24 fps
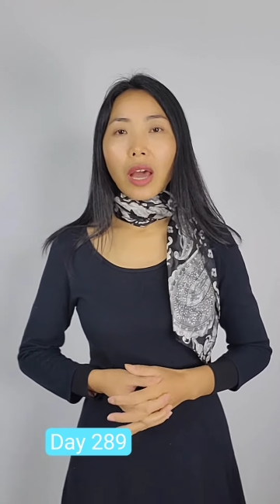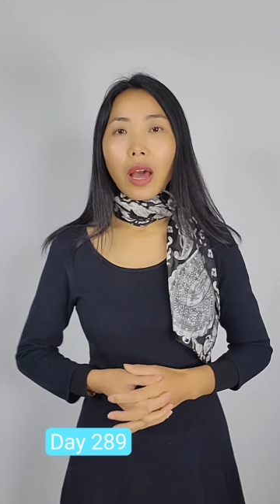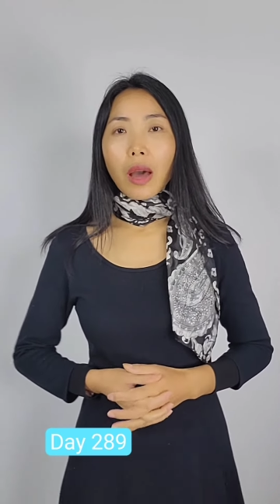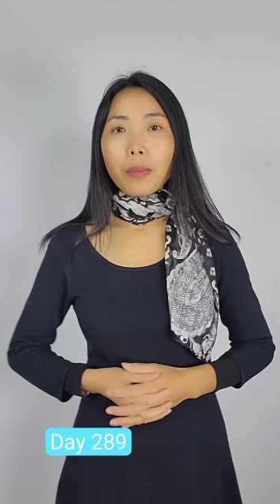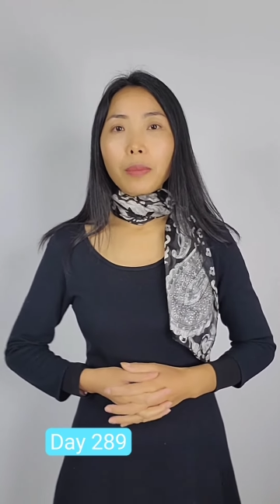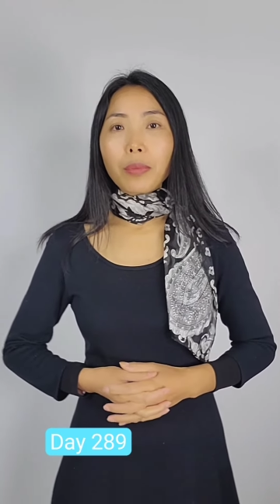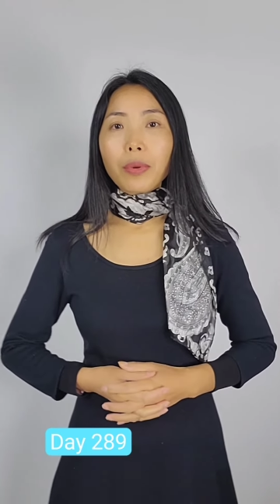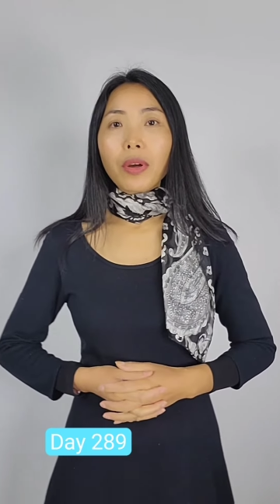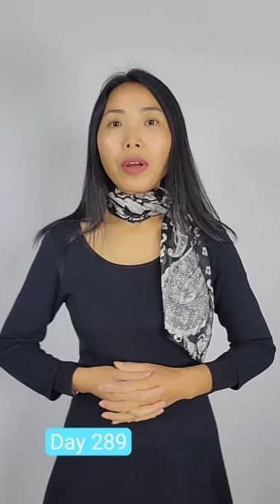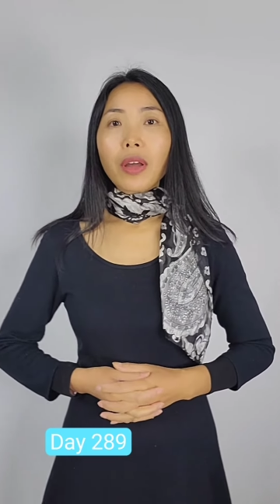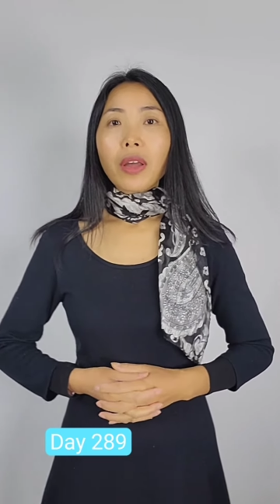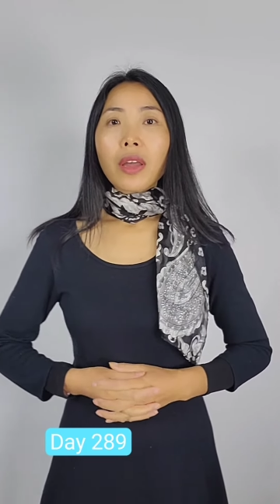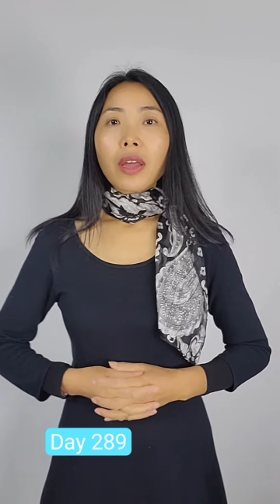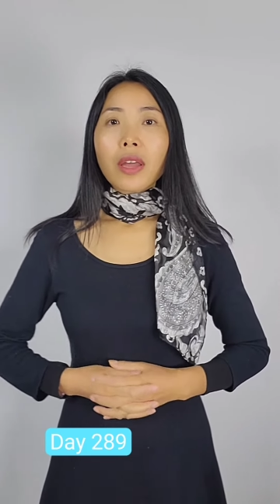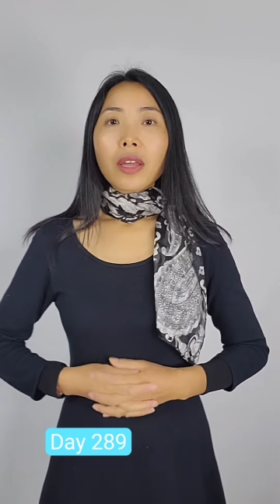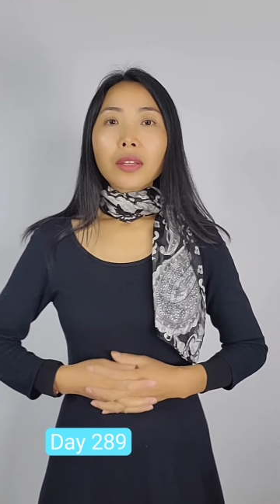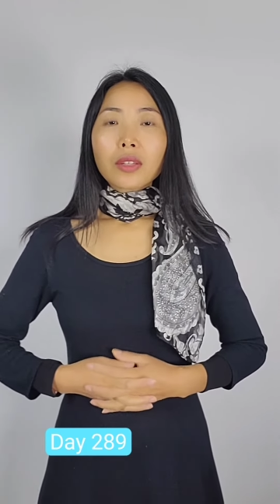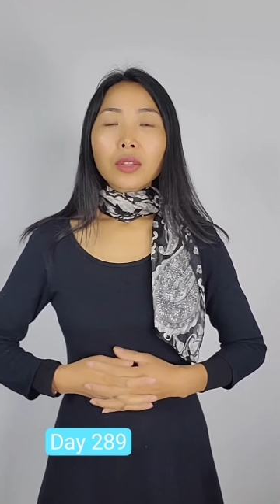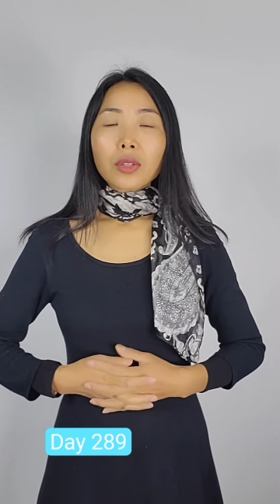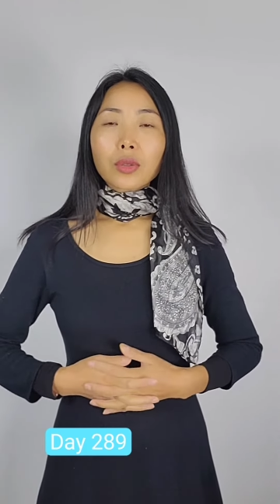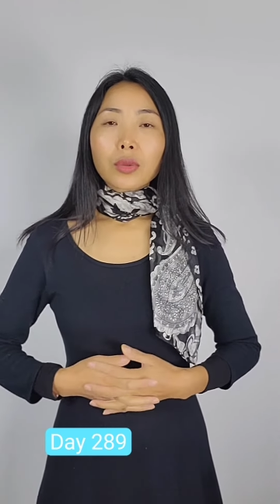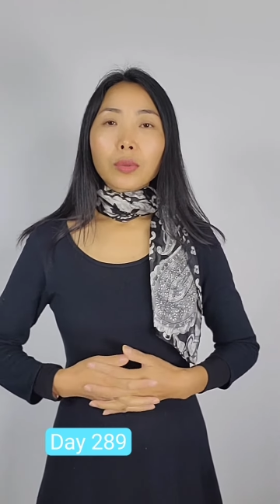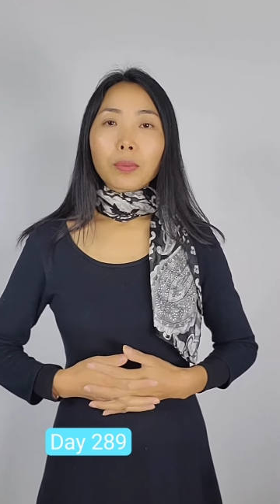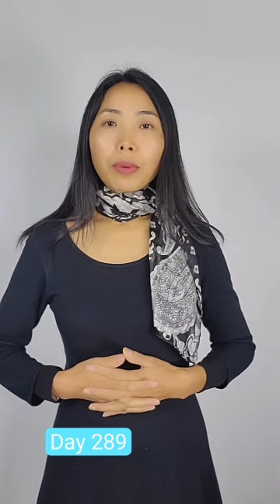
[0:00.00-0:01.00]
up
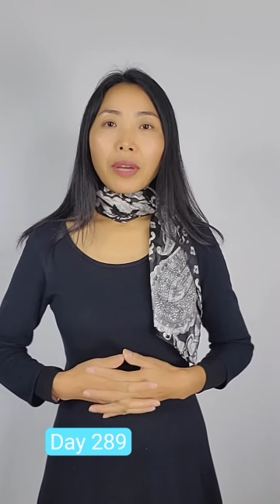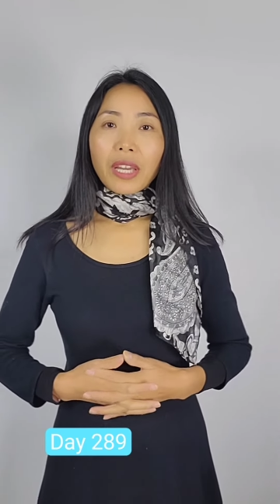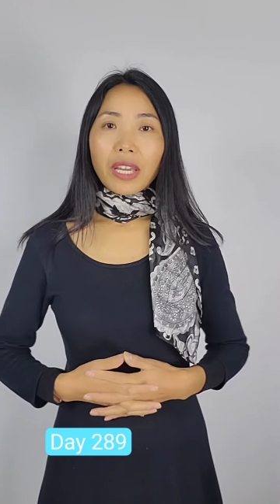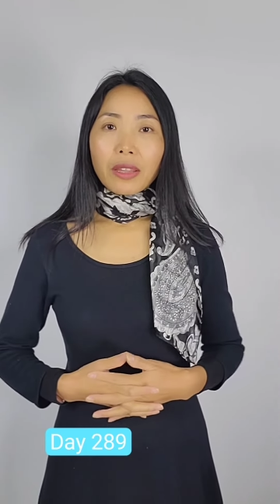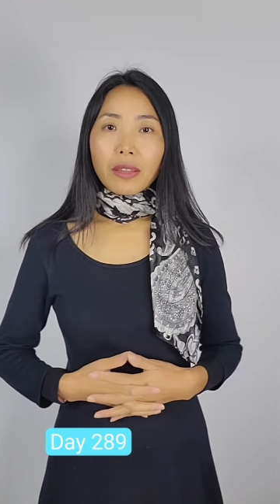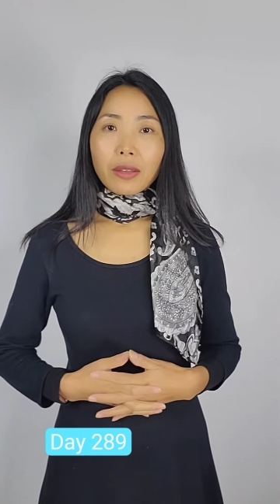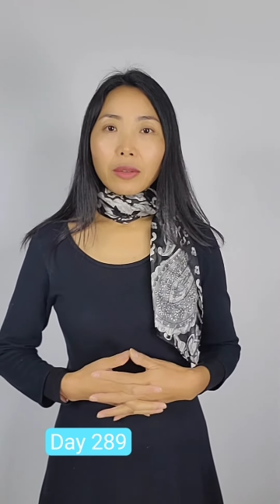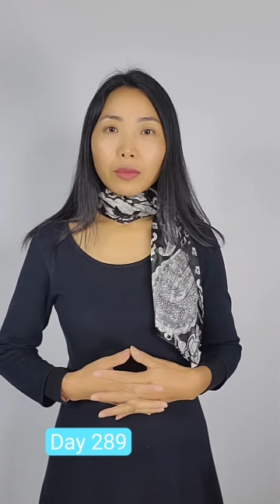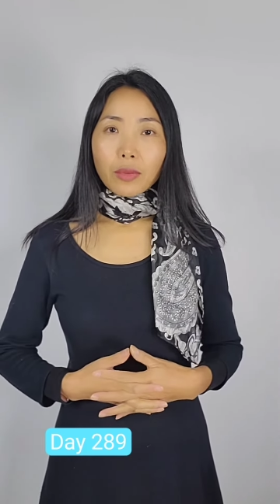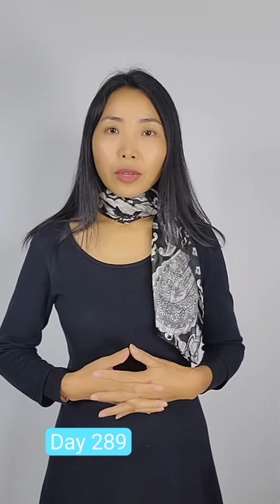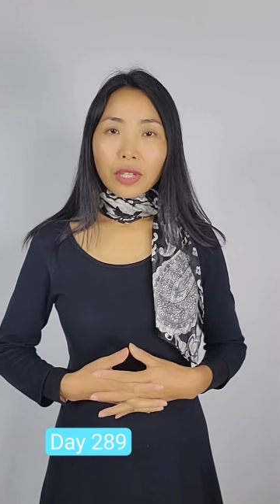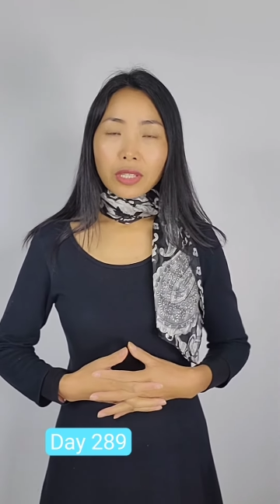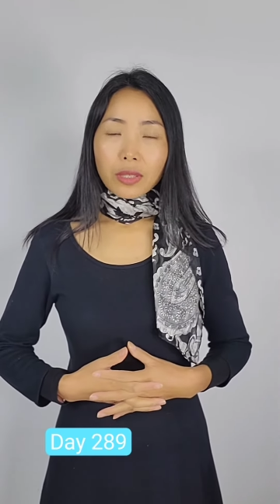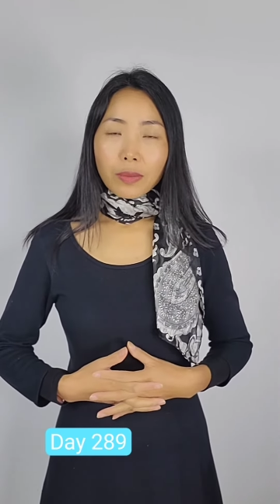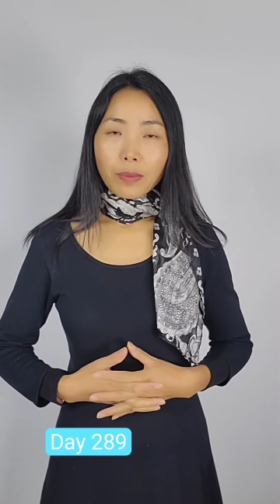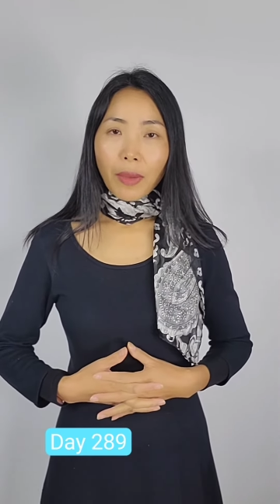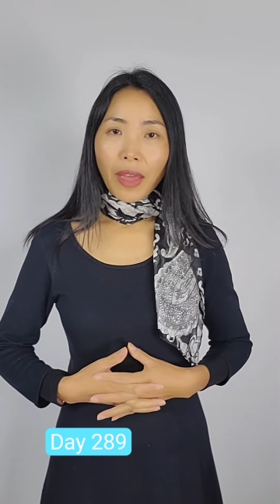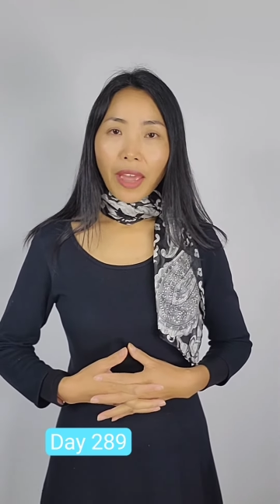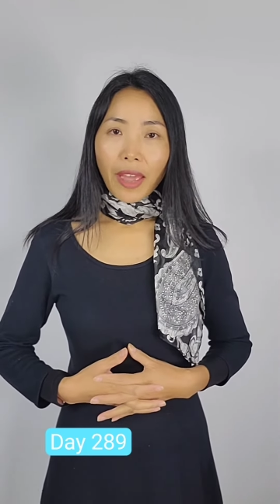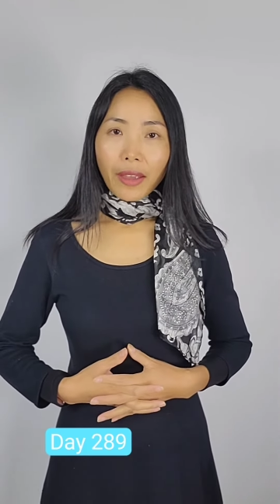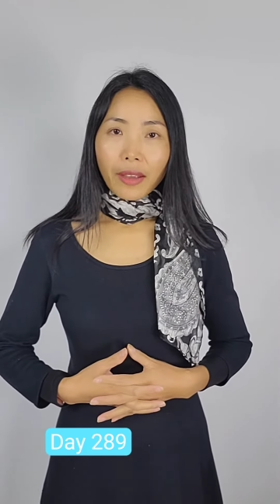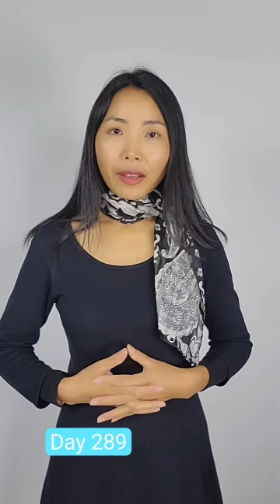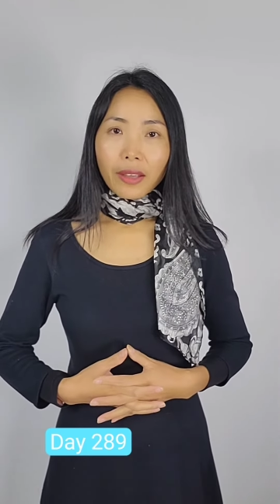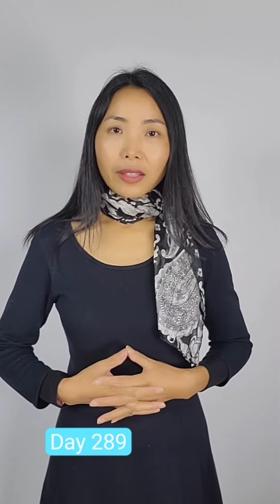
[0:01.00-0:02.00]
to pay the
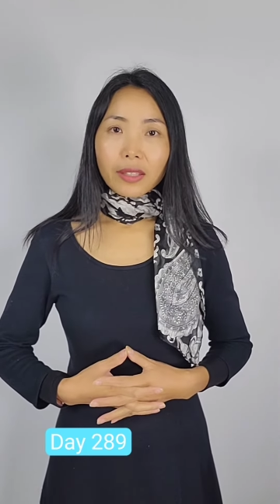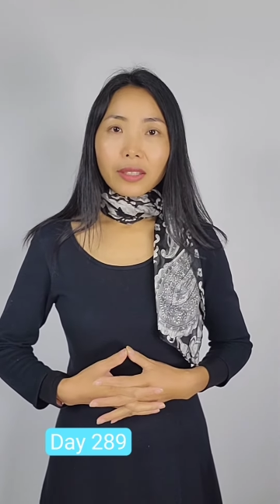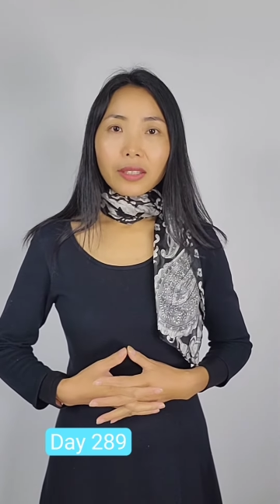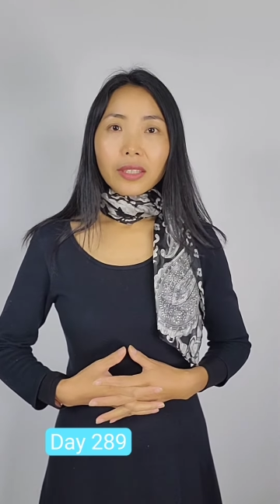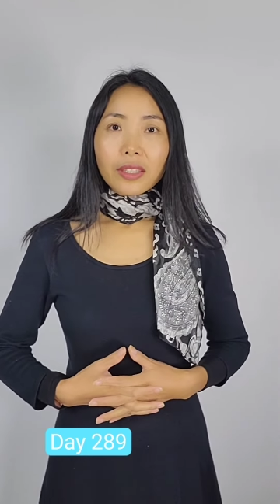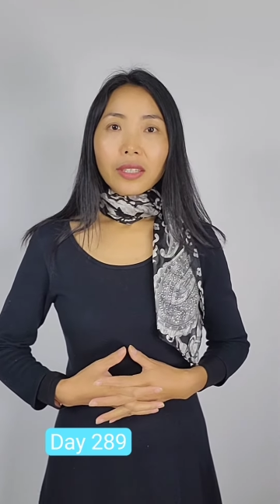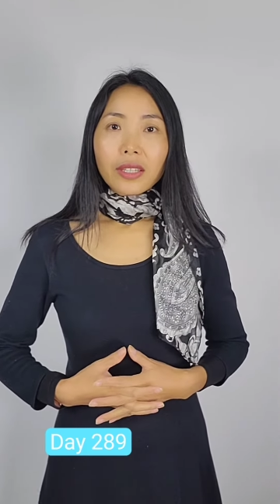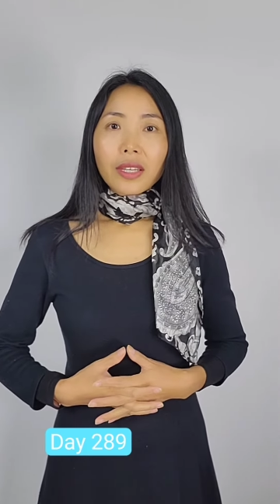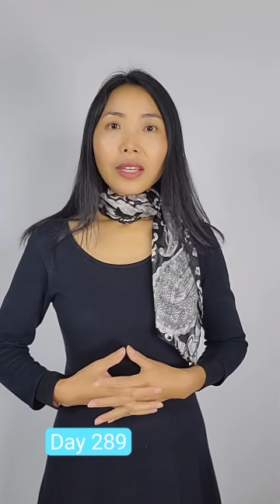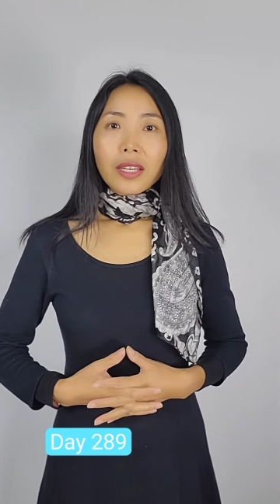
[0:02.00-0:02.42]
respect.